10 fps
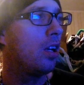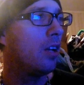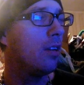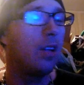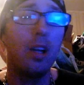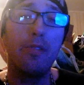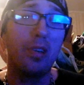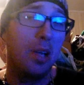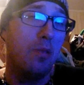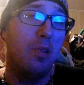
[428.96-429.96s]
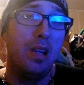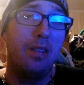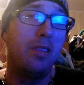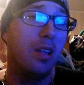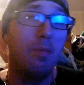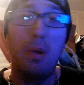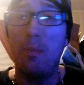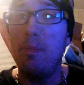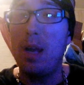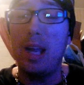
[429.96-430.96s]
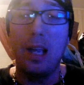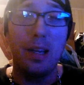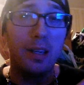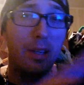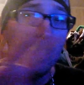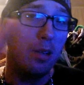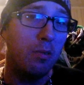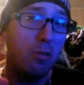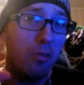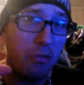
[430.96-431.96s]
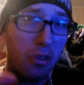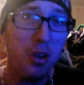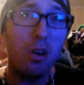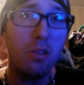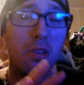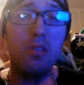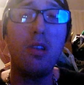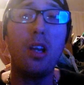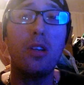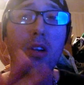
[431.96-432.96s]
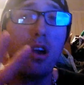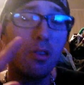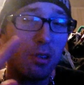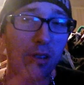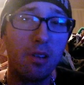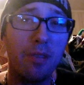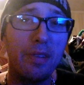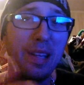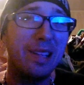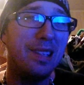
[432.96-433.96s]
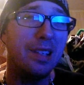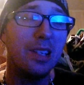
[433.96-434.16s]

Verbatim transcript: well, oh, I forgot what I said, but man, you know, with all this technology and stuff that you could